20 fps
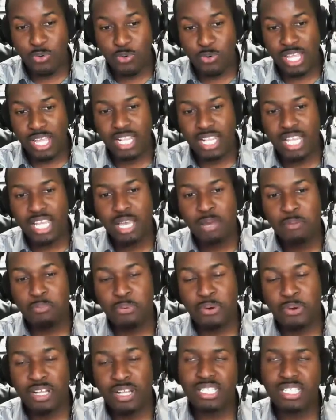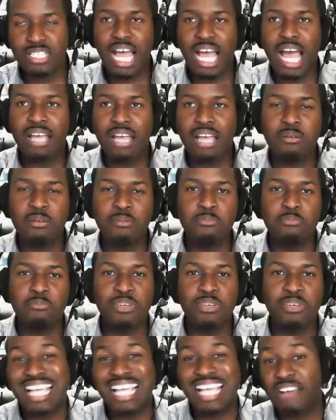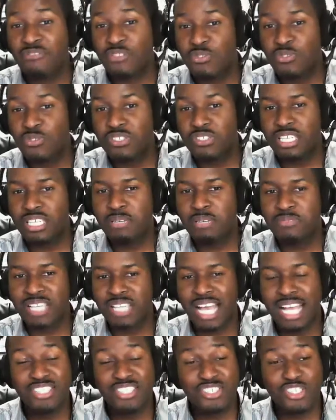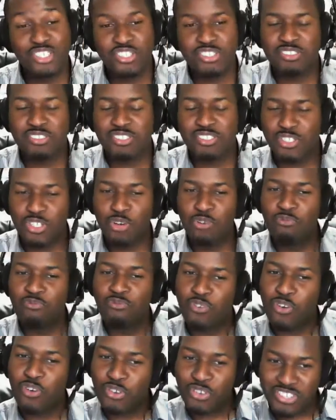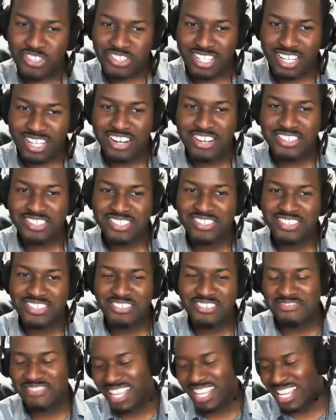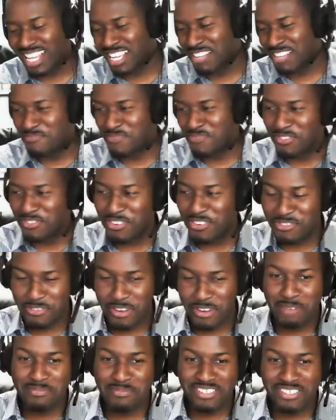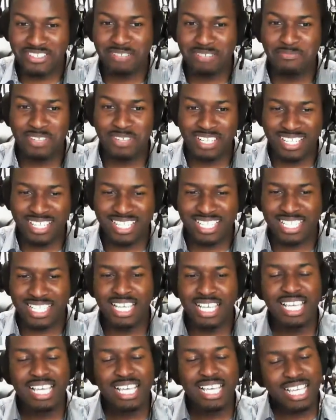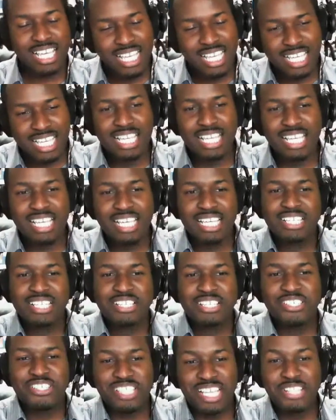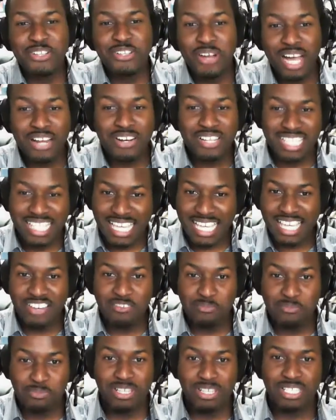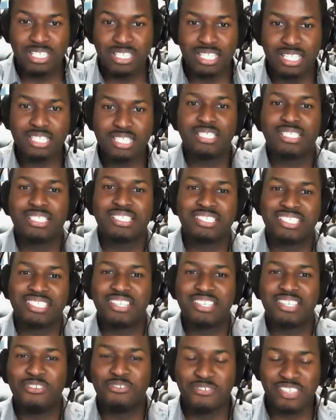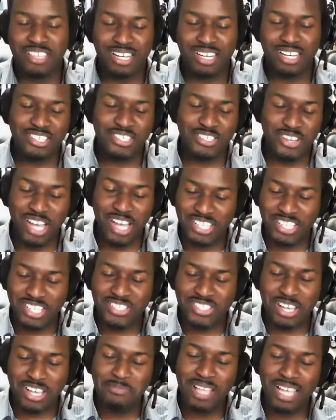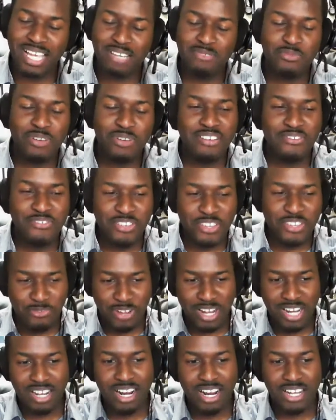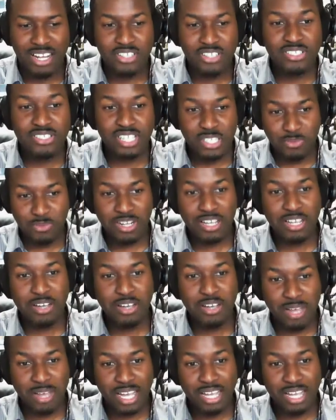quit, but because I have two teams, I just don't focus on Arsenal and I move over to Real Madrid because they know how to take care of business over there. So I'm like, whenever you're ready, Arsenal, you want to come